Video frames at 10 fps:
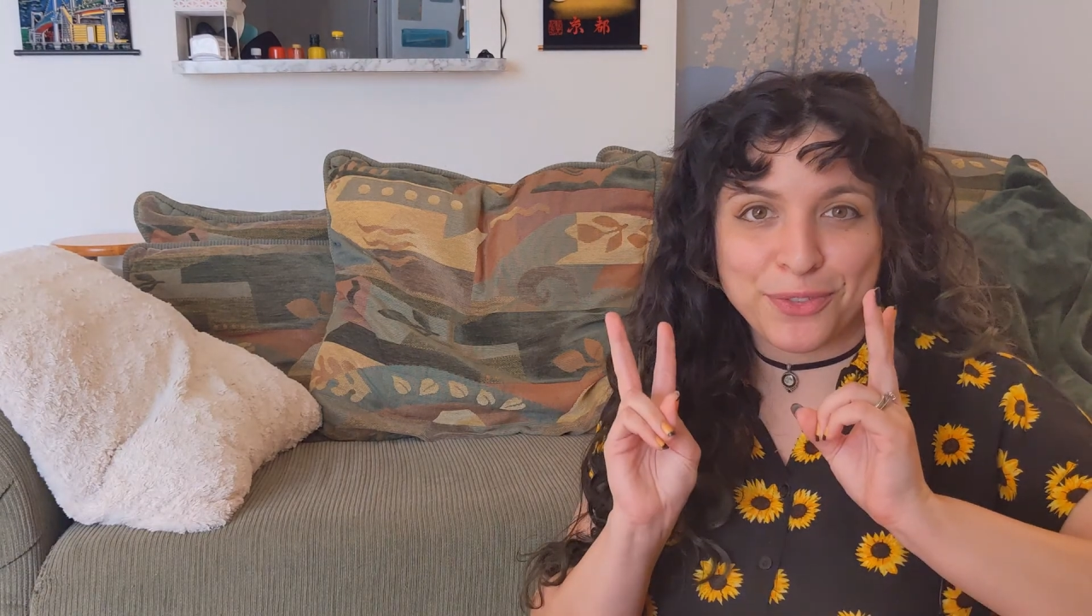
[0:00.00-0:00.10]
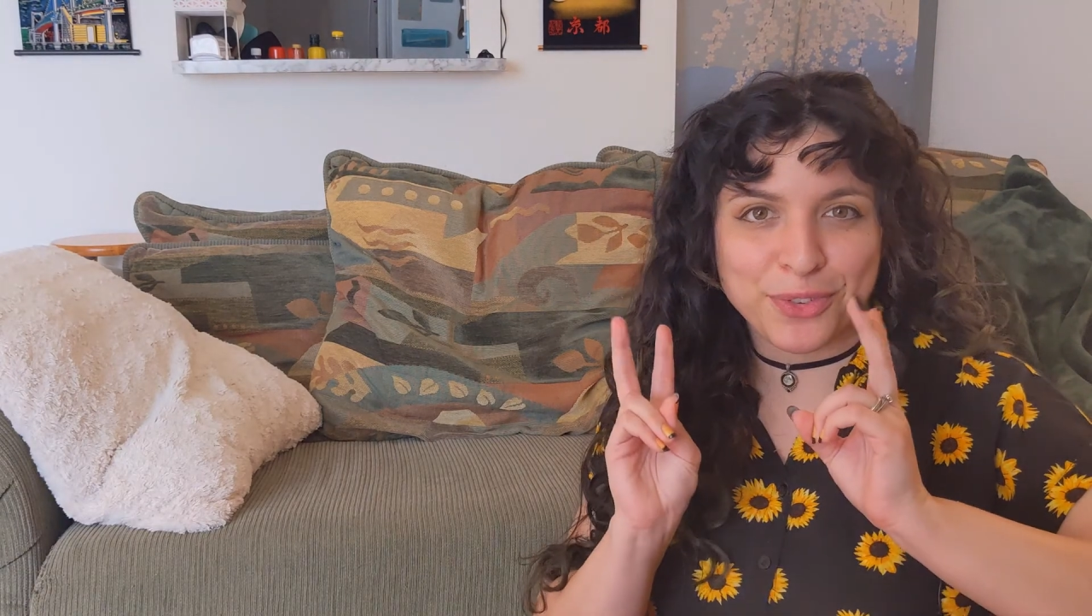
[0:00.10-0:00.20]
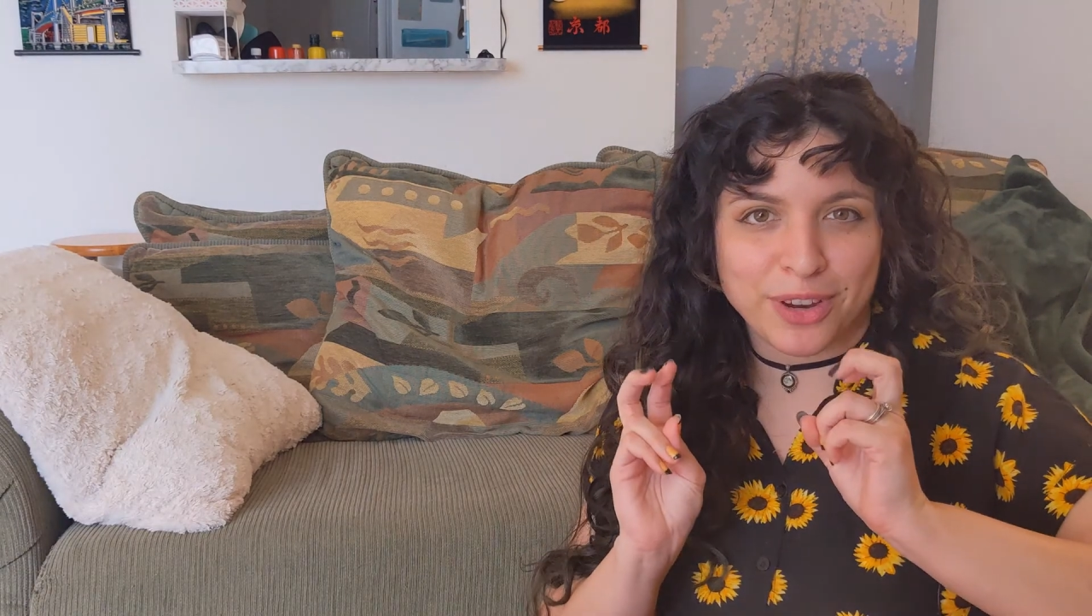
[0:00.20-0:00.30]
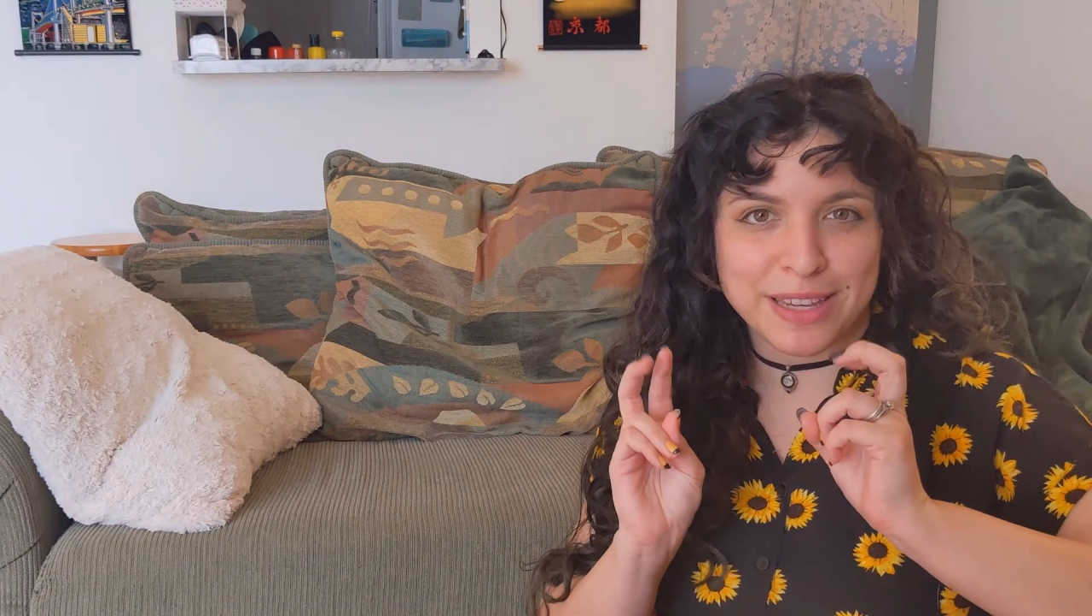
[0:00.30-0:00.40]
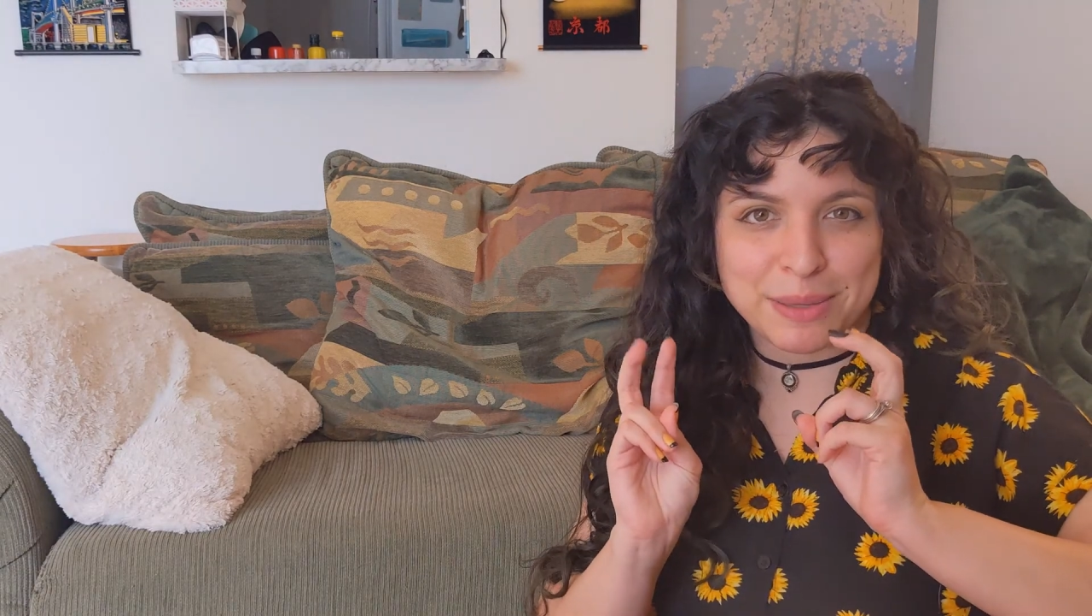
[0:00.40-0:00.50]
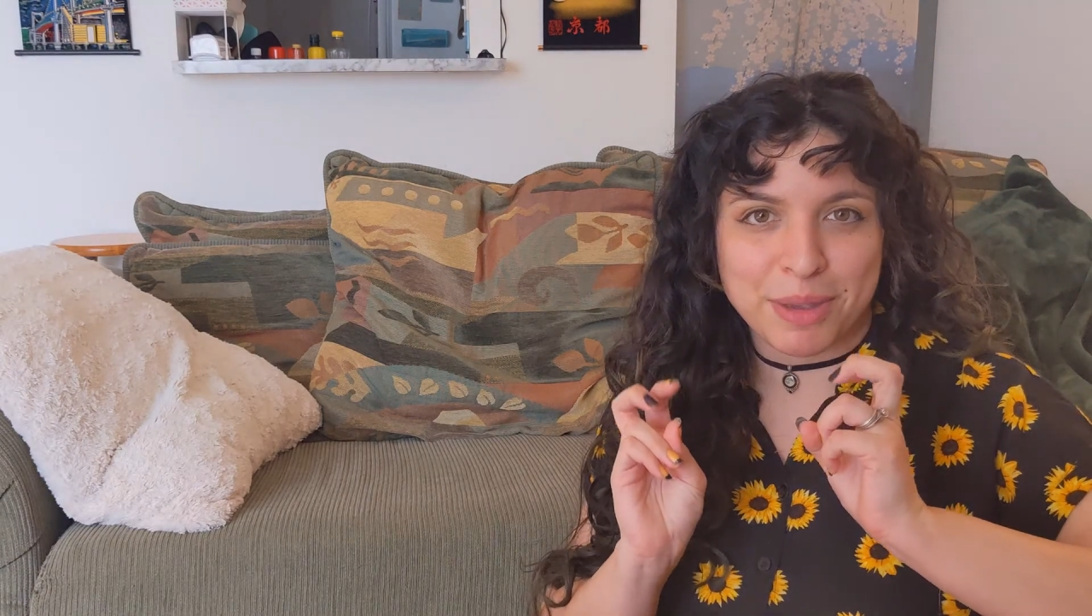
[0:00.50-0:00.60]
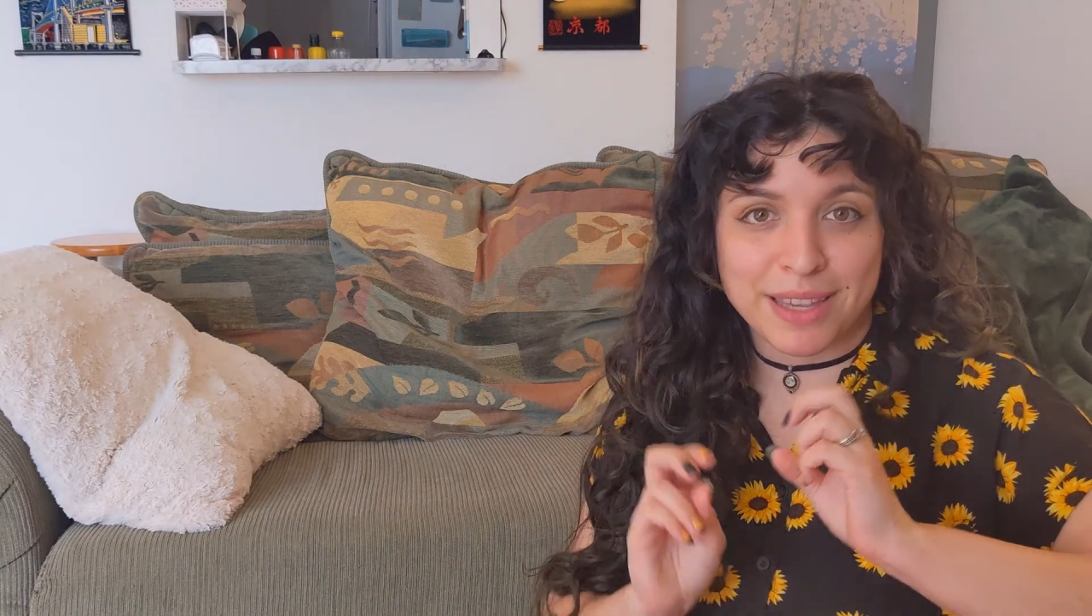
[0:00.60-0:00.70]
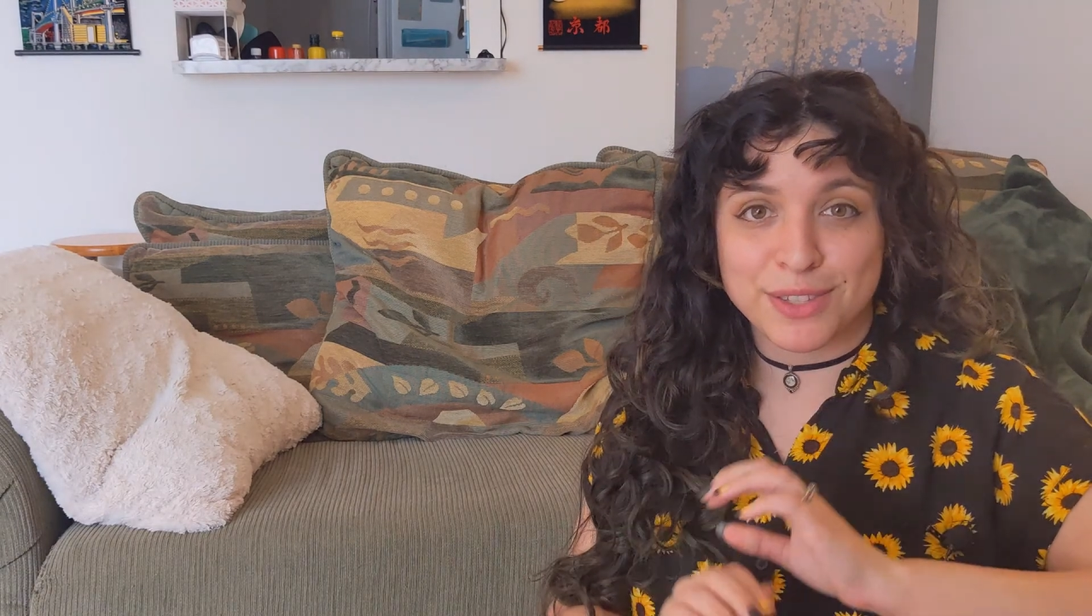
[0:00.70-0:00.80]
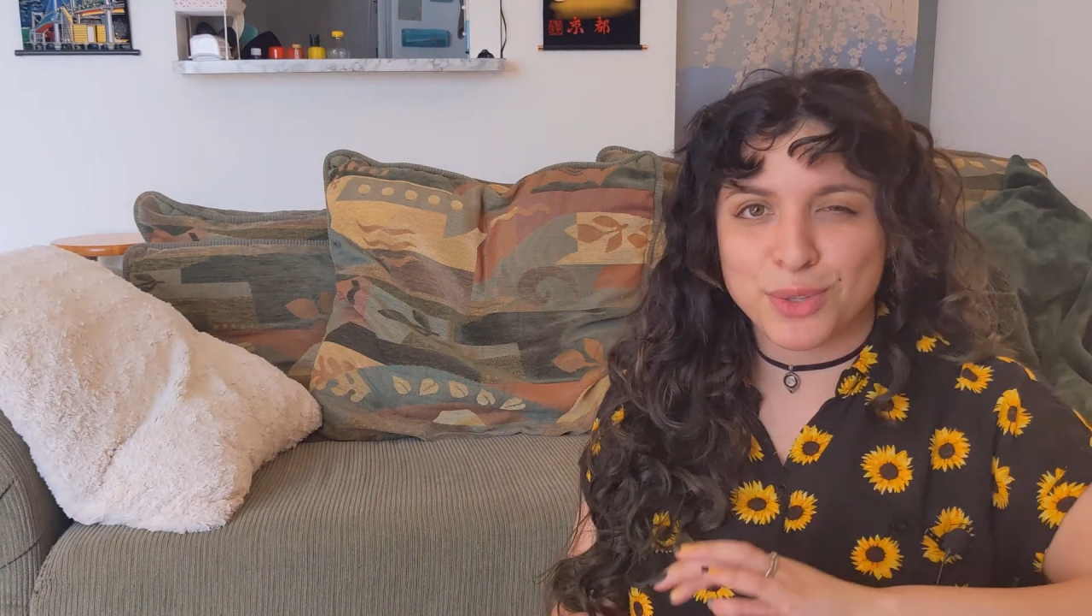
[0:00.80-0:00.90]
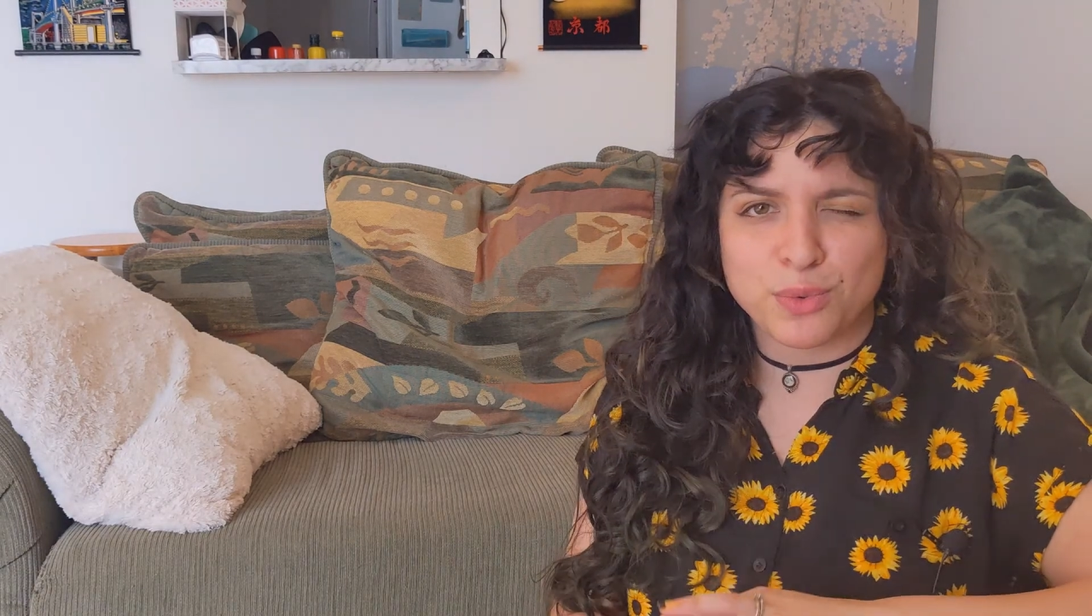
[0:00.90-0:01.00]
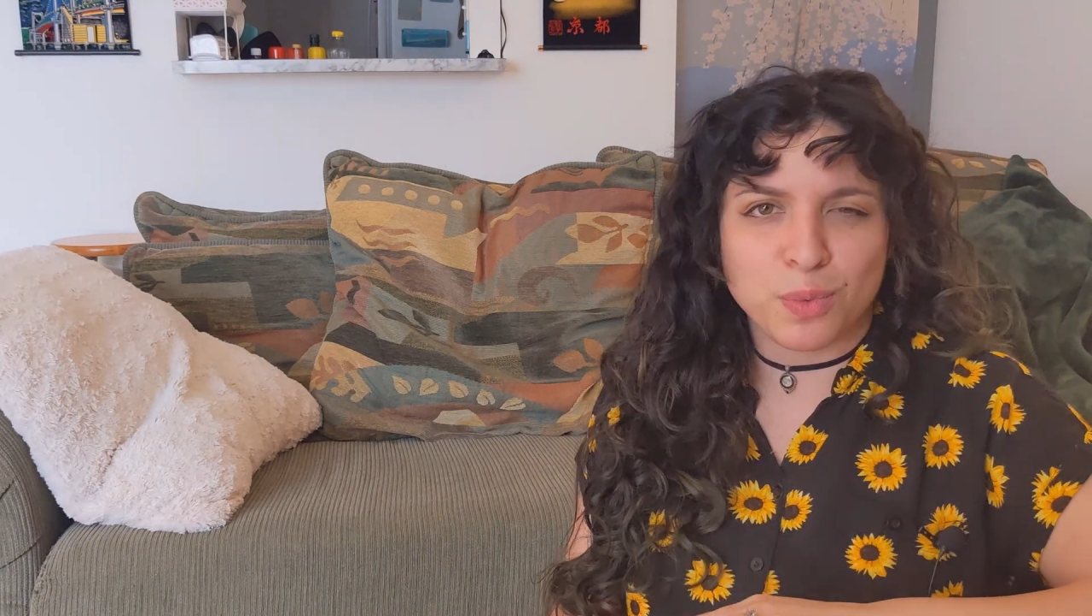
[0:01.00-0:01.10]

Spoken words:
free space to